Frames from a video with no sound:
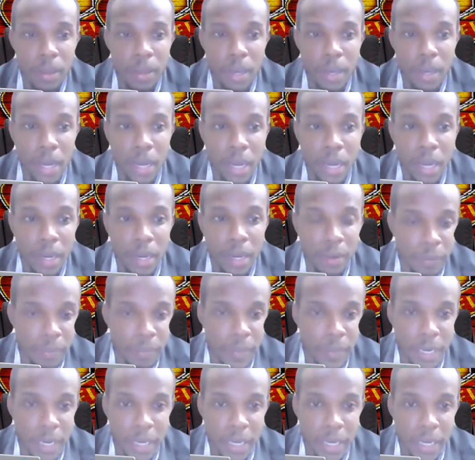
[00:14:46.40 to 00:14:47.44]
off,
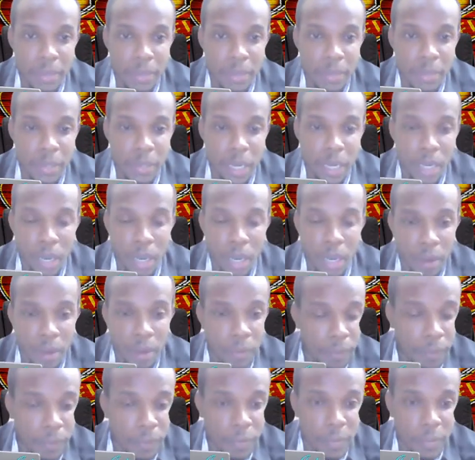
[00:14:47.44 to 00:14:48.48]
man. He's been off.
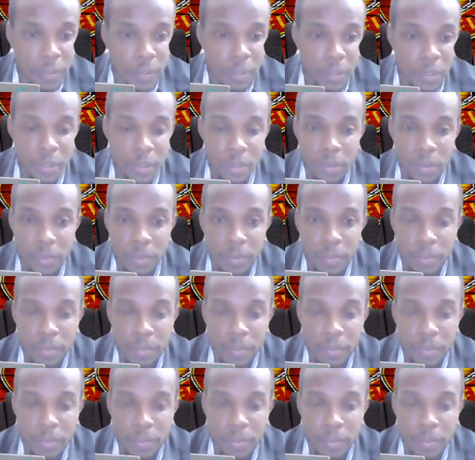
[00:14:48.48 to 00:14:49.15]
So